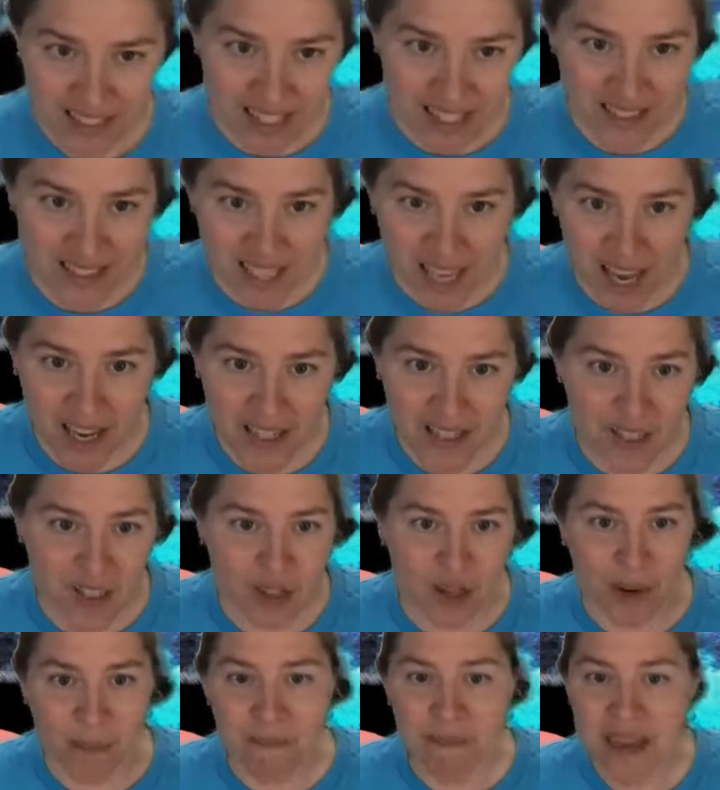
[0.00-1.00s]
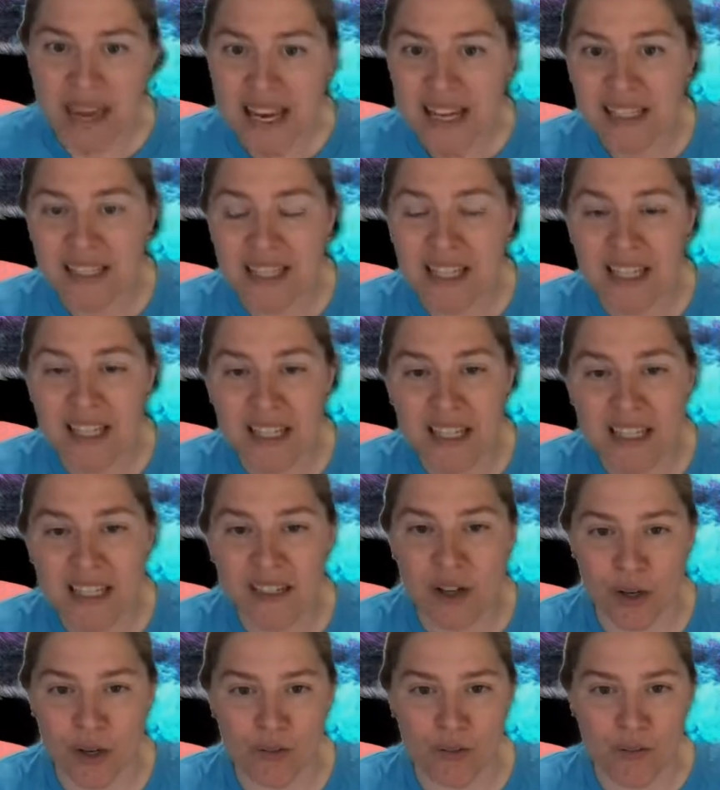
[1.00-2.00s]
says they're
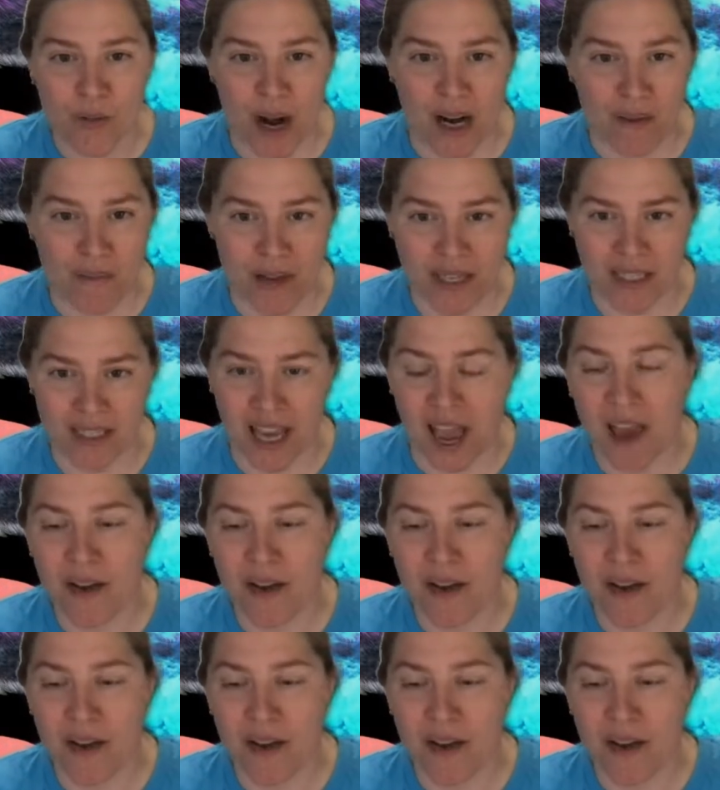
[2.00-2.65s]
amazing, recommend to